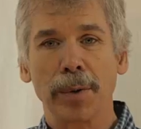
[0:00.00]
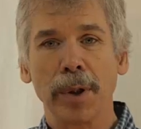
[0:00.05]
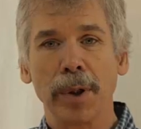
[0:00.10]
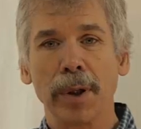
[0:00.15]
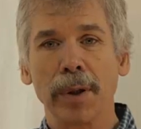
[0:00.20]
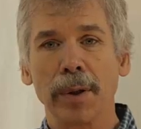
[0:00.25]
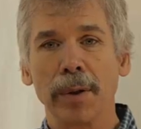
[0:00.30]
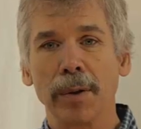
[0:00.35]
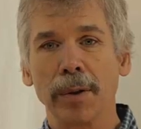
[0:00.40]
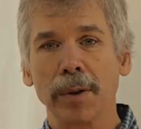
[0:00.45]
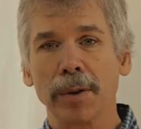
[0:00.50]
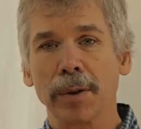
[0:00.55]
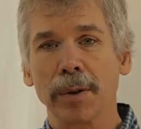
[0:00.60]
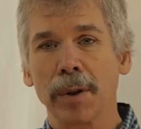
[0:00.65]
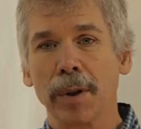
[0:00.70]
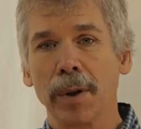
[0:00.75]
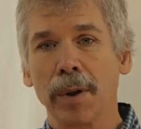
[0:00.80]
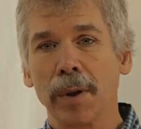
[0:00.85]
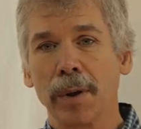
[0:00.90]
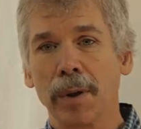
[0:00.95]
3 of those
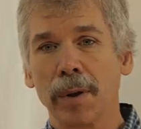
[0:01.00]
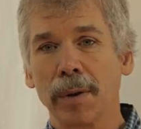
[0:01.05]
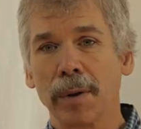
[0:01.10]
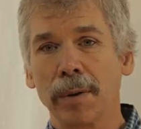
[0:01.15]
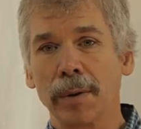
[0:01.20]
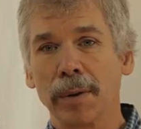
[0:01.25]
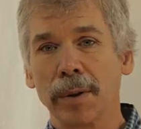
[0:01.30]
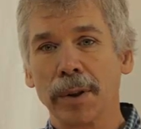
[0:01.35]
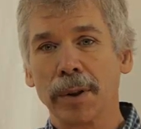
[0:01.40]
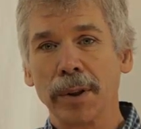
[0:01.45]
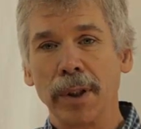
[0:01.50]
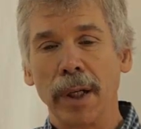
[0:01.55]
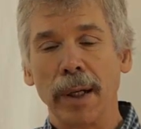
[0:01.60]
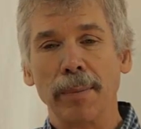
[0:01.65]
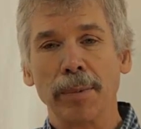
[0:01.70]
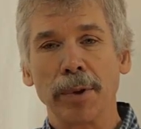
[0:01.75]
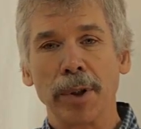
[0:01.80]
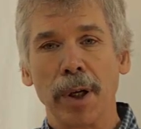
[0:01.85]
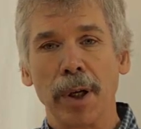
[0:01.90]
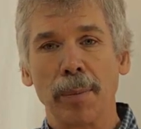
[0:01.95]

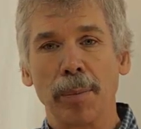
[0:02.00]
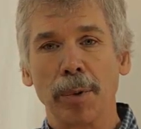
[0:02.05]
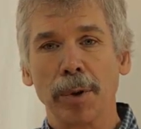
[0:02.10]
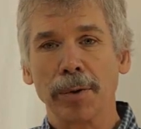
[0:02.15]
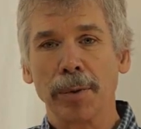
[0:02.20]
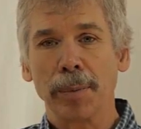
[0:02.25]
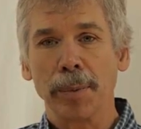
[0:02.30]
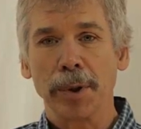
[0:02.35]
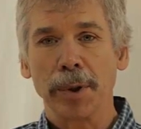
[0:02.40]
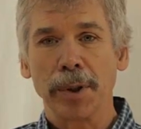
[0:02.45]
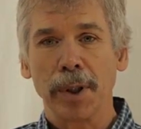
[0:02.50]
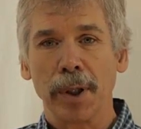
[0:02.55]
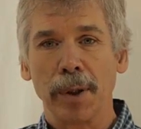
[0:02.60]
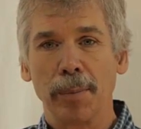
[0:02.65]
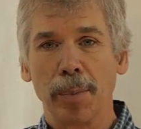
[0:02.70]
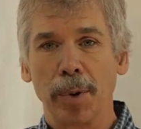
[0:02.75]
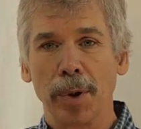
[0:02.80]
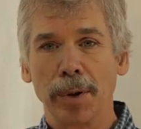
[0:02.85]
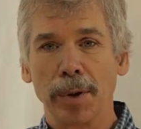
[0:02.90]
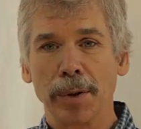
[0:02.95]
same samples from the
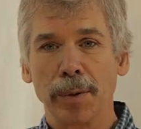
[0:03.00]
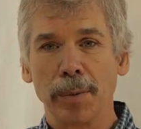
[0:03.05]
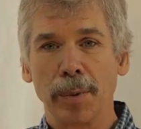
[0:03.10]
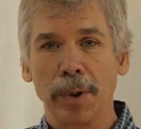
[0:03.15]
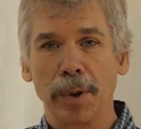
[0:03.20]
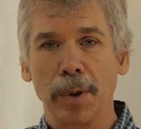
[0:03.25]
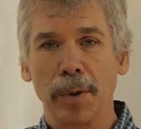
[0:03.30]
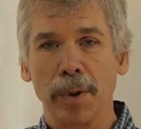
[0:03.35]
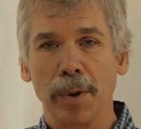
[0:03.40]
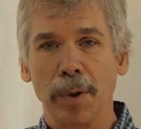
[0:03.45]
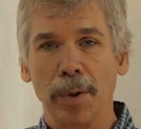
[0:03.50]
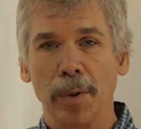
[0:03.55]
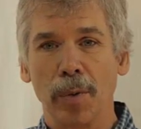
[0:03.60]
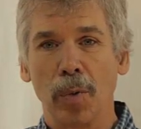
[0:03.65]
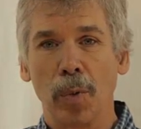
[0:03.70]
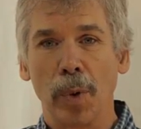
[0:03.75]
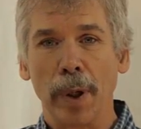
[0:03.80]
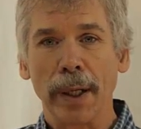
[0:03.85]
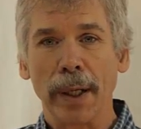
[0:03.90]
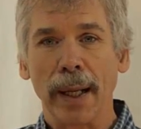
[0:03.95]
same person would go to
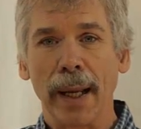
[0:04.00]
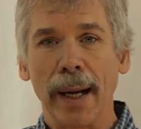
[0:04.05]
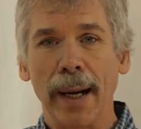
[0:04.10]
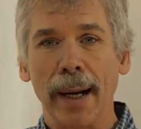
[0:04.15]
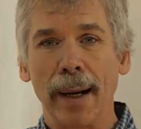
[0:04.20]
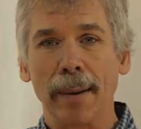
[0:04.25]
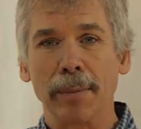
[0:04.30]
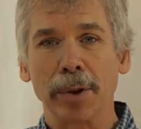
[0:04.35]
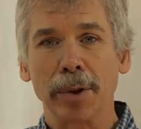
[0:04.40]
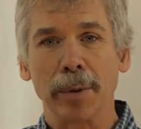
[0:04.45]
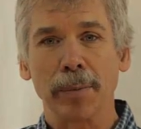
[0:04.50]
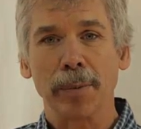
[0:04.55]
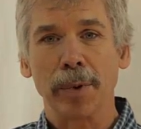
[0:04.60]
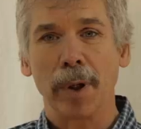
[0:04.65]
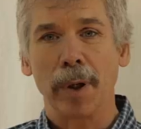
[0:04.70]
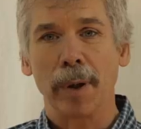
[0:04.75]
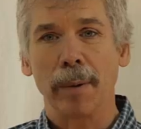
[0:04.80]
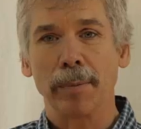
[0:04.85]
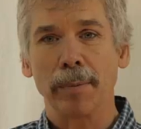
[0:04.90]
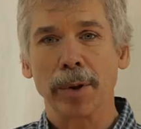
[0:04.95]
one lab.
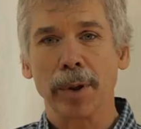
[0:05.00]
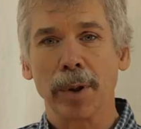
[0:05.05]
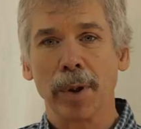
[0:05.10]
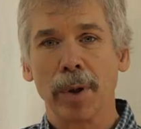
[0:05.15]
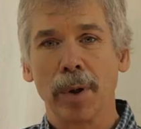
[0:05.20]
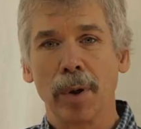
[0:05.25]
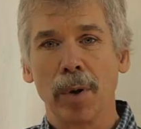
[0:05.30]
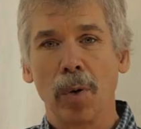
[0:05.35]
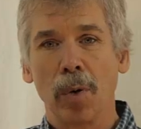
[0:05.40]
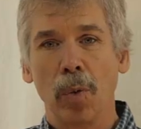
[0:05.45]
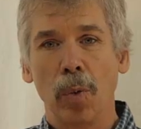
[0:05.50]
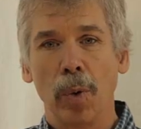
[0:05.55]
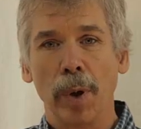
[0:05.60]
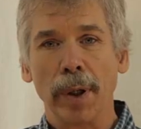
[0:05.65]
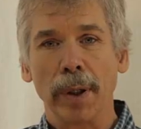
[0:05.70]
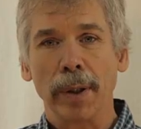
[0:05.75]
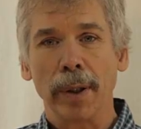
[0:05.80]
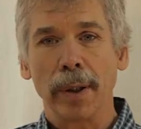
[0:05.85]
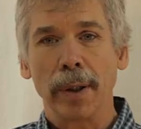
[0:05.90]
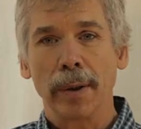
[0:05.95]
Sometimes
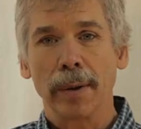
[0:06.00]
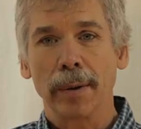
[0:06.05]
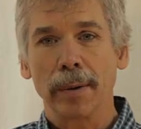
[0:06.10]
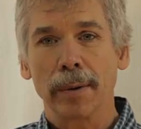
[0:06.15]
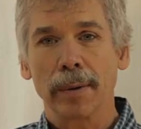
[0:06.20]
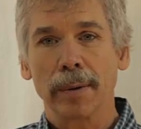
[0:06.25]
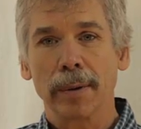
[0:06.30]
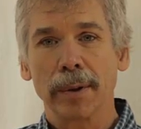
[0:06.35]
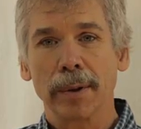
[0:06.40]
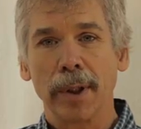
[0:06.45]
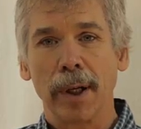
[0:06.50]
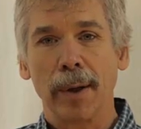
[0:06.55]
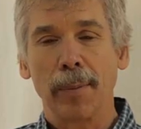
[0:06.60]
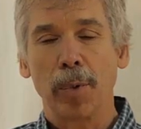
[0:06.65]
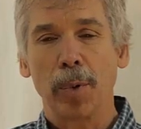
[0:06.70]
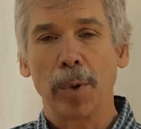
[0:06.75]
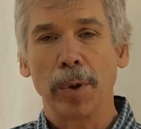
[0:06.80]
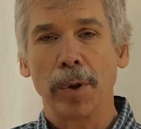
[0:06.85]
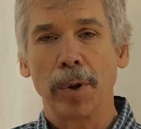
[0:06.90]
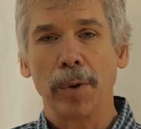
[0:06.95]
one
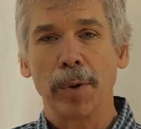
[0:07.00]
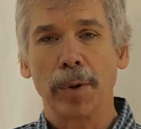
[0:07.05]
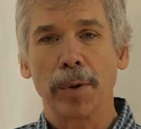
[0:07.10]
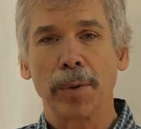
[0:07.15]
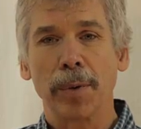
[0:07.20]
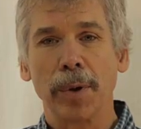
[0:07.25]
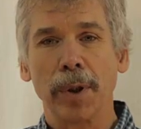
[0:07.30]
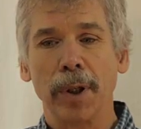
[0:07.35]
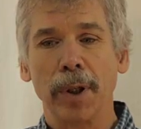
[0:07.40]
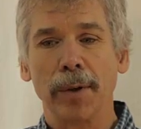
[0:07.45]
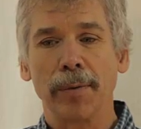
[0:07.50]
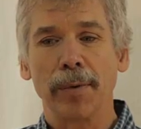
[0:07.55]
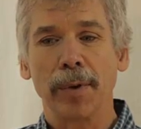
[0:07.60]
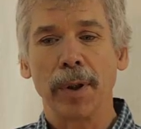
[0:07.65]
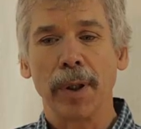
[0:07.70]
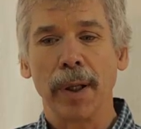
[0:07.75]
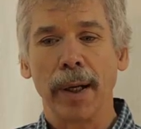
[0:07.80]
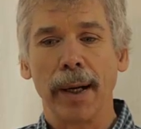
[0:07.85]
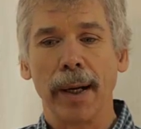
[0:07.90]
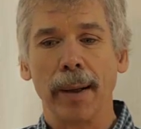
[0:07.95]
sample would go to 3
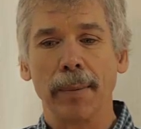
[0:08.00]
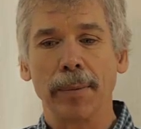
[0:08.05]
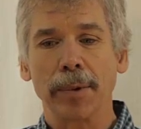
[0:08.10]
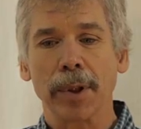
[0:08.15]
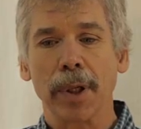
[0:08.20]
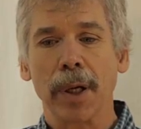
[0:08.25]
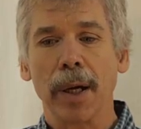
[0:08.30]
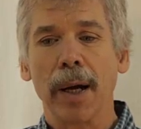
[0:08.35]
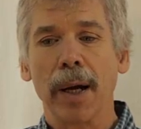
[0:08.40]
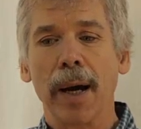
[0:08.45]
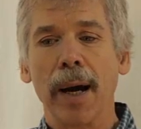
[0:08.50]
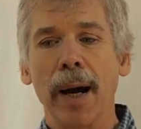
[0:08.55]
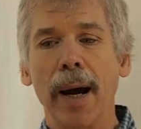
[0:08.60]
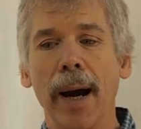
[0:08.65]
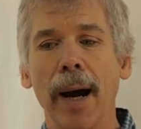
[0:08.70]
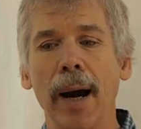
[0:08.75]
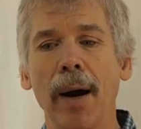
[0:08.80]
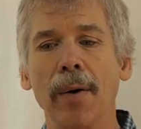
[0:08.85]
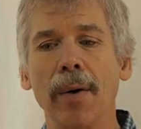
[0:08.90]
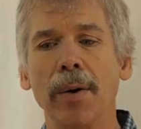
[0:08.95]
different labs.
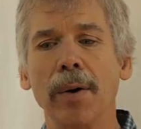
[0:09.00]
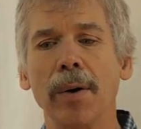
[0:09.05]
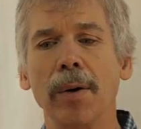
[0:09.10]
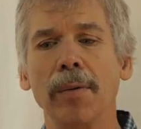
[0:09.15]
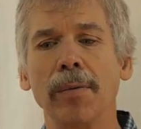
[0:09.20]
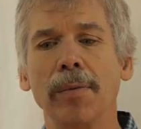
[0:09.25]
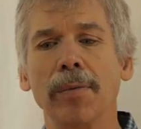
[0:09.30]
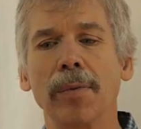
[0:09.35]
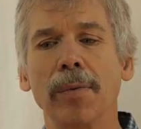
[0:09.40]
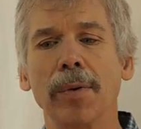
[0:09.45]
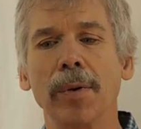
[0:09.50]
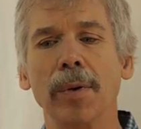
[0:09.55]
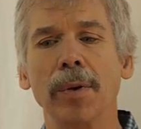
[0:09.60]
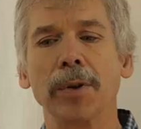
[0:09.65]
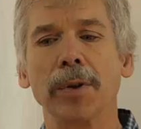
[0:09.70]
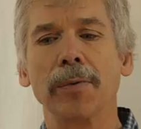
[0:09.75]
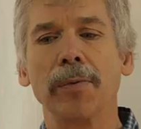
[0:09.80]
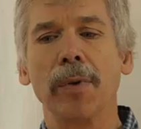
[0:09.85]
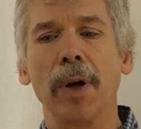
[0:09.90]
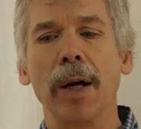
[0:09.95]
Out of
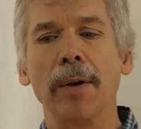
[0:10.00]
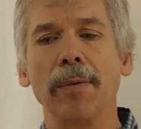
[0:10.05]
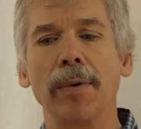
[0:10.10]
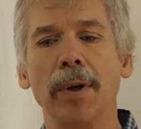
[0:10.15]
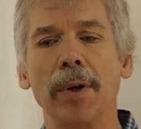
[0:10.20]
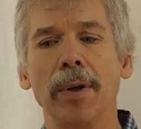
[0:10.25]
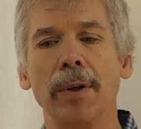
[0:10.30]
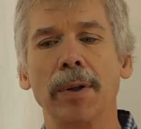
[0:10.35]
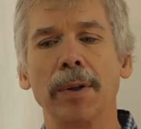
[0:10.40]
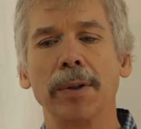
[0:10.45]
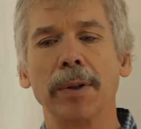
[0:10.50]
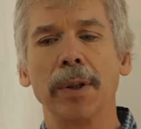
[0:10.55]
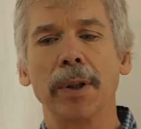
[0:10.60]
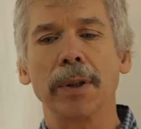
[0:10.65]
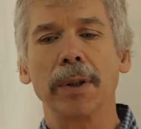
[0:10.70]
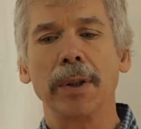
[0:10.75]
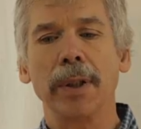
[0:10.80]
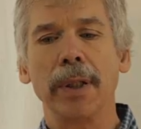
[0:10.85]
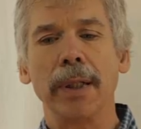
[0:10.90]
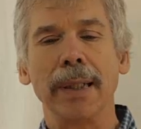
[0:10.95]
those
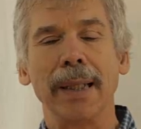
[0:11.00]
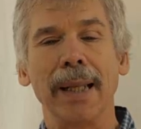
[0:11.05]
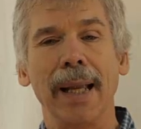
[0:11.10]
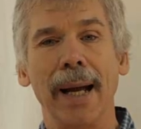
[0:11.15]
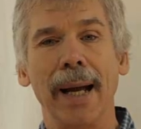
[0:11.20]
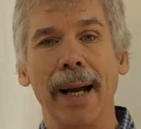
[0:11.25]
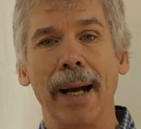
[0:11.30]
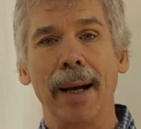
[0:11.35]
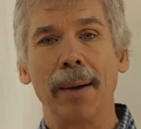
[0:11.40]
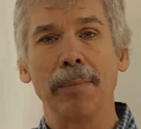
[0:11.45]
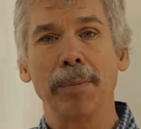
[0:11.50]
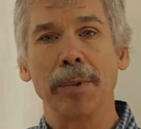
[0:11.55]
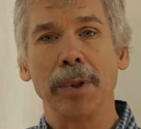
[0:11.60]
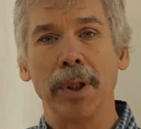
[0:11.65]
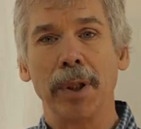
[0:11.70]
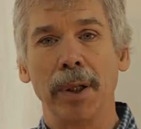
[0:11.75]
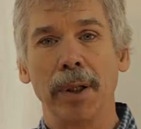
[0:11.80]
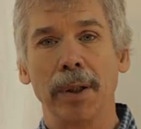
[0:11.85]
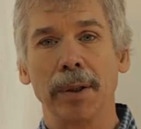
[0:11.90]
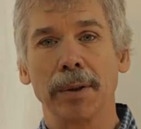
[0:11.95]
516 lab
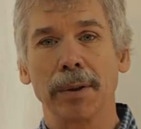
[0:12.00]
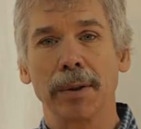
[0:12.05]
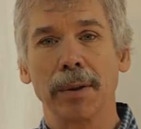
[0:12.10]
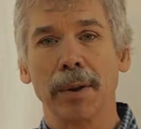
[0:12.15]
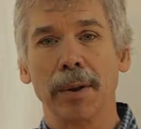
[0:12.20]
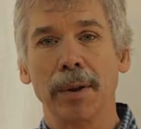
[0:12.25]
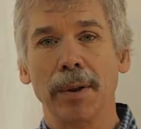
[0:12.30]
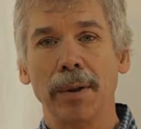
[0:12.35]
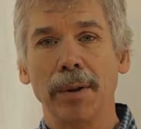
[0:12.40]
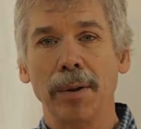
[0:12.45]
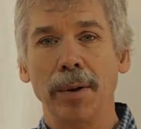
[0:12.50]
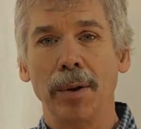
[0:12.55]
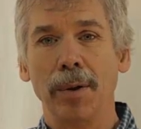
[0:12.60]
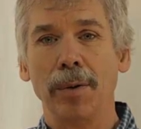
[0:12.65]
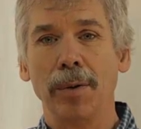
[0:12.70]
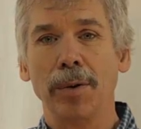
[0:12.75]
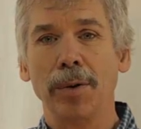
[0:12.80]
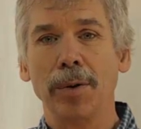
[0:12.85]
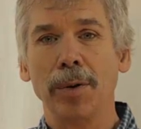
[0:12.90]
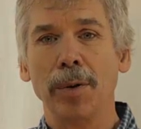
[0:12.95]
tests,
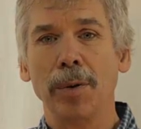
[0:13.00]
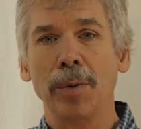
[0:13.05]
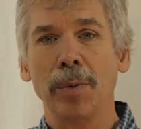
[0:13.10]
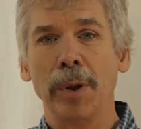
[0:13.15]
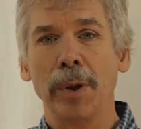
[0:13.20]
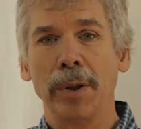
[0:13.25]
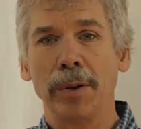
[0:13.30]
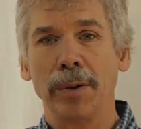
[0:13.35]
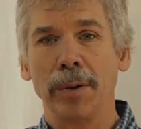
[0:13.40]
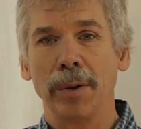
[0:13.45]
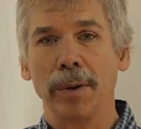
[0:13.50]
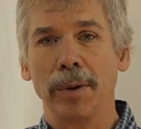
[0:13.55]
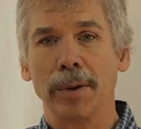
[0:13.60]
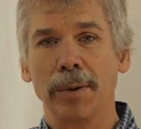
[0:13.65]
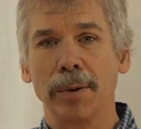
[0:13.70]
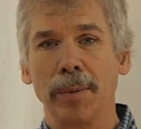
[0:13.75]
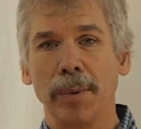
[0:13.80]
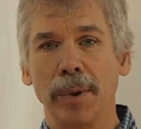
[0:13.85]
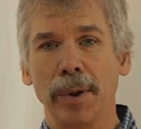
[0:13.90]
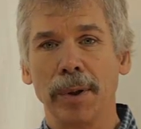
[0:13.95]
no 2
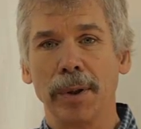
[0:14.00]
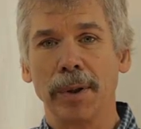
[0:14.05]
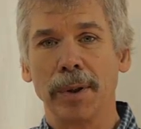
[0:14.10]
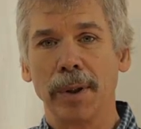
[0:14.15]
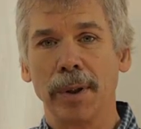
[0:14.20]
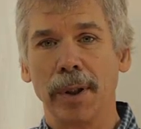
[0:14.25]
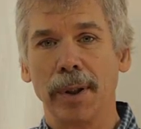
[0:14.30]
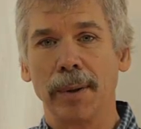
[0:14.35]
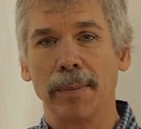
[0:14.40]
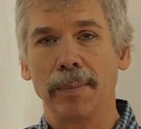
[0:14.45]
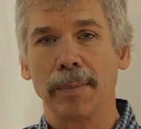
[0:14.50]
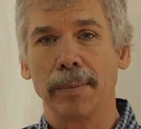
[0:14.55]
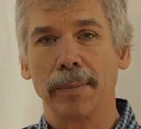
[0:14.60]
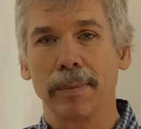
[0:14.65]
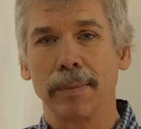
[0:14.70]
results were the same.